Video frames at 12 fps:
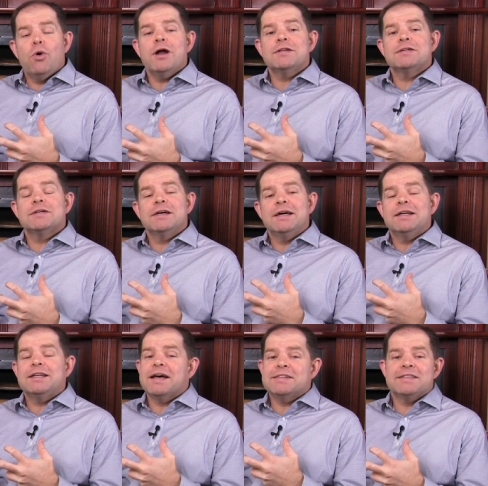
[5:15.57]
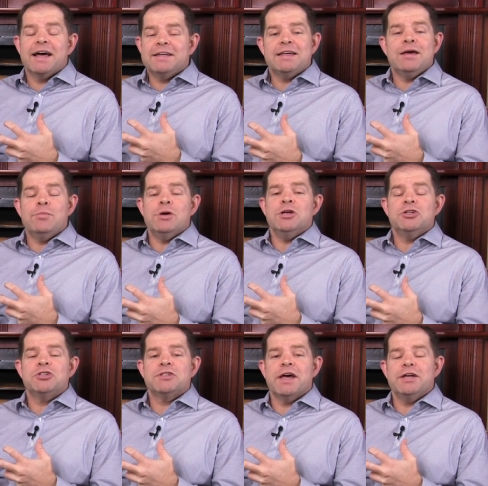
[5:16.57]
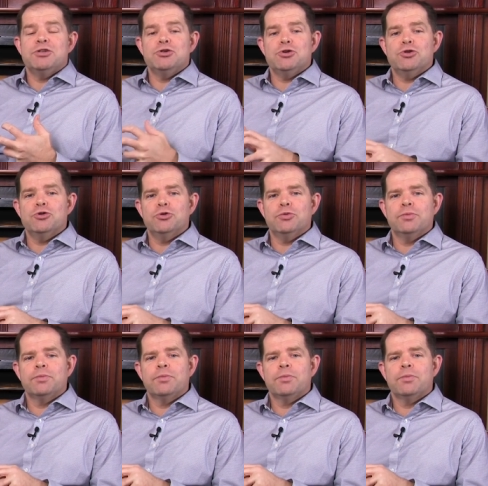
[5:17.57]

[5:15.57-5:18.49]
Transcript: What does that image say to you?